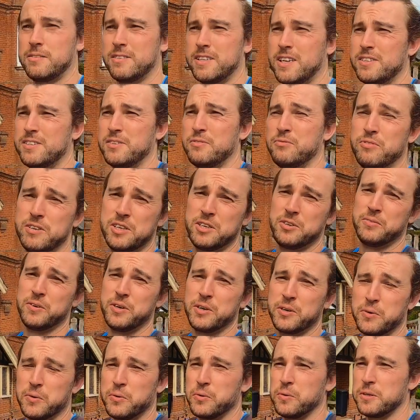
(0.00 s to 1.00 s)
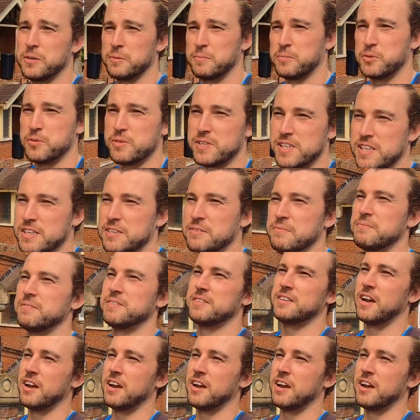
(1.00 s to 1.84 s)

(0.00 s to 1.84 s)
That was actually a really, really cool little museum,